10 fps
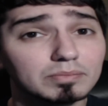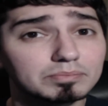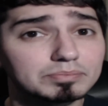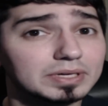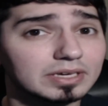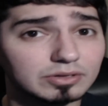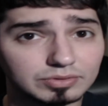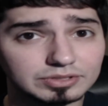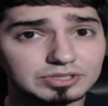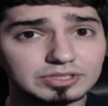be it
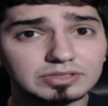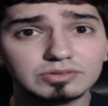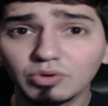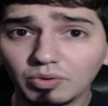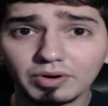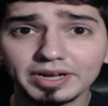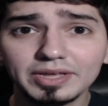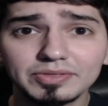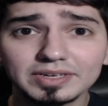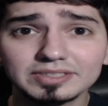Christian or
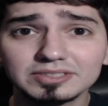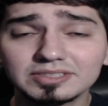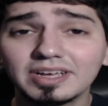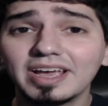atheist,